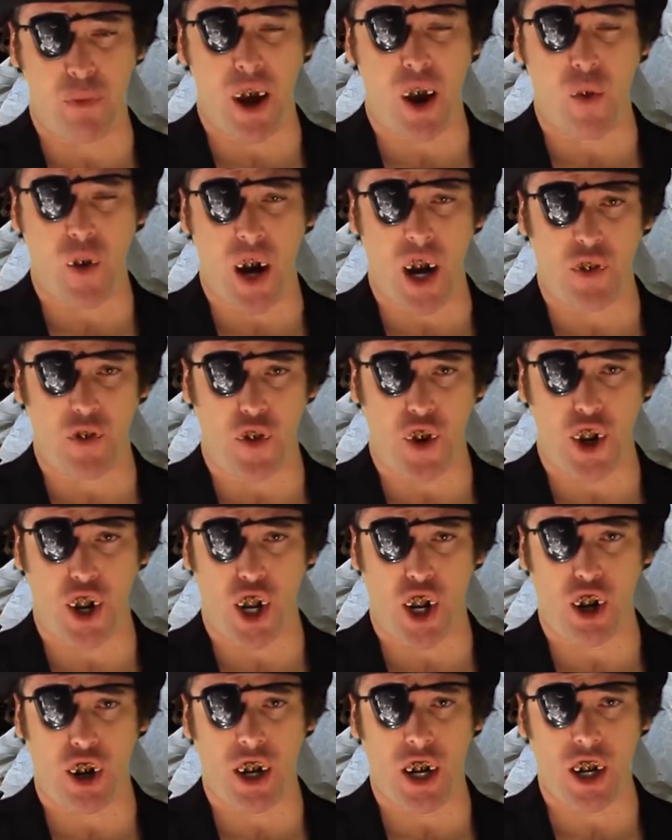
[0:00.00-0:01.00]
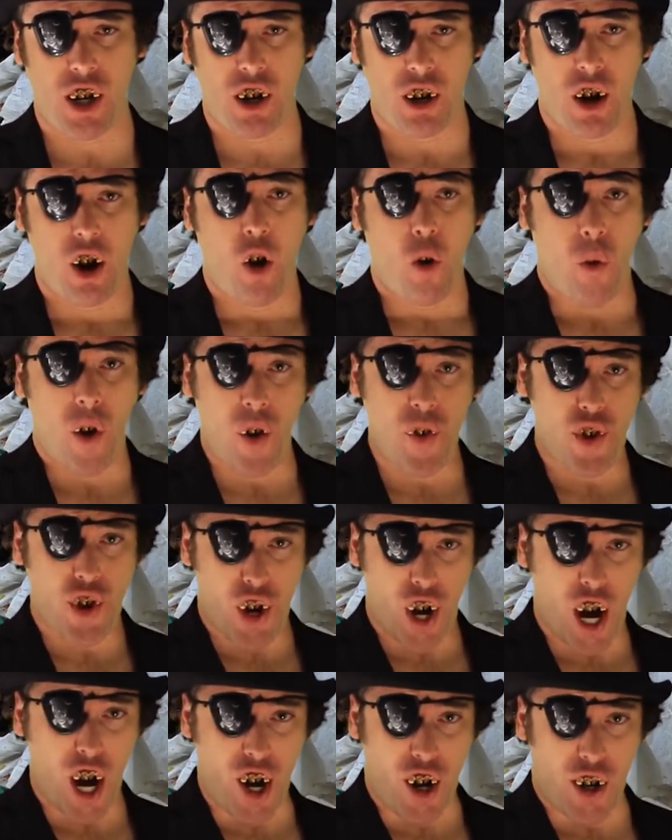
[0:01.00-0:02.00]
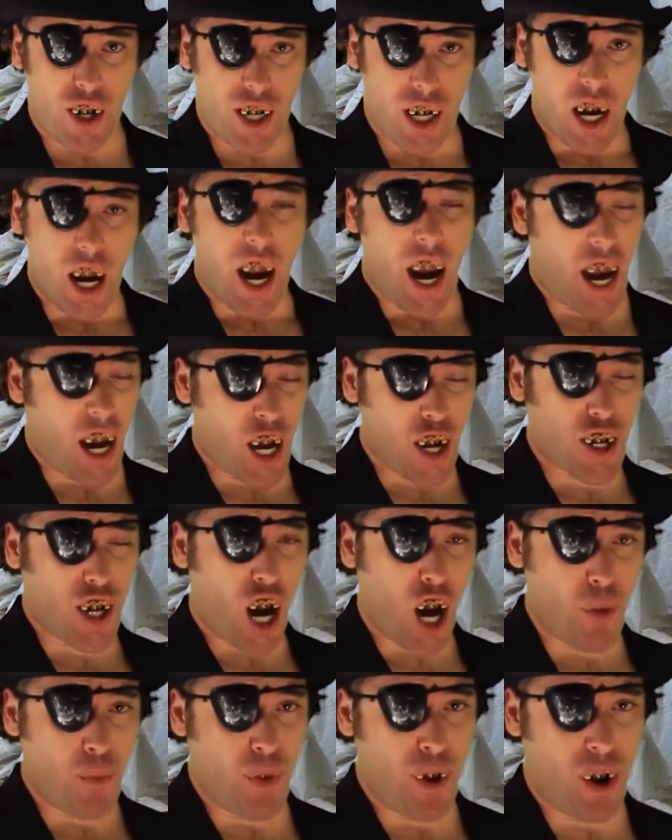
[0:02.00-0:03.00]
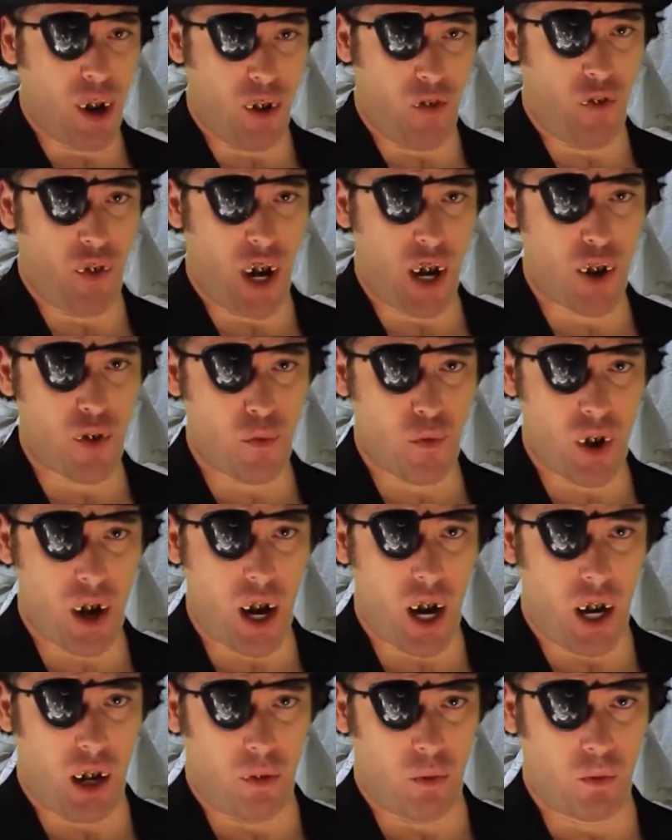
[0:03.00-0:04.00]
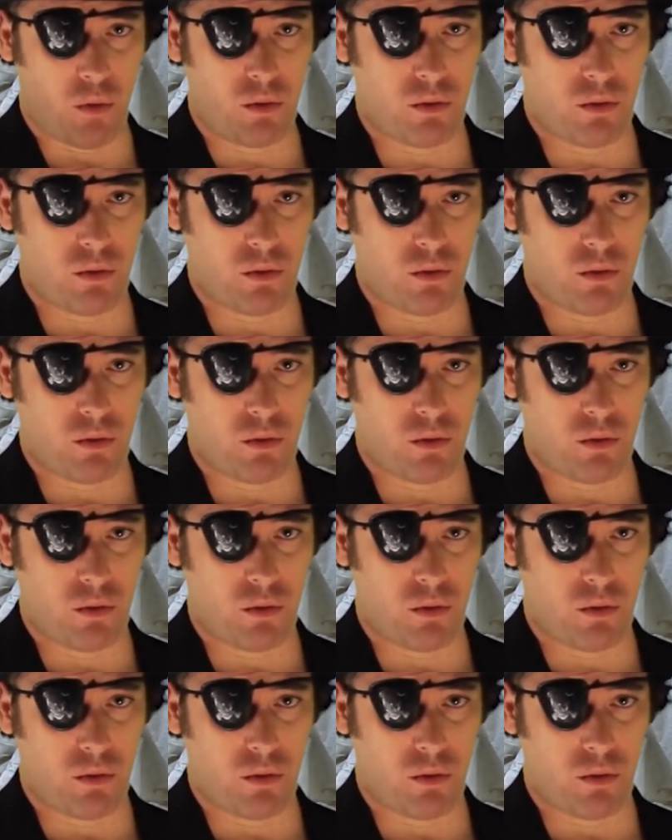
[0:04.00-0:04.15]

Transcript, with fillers: Pet Wedding Facilities. We have chairs and this tarp in the event of rain.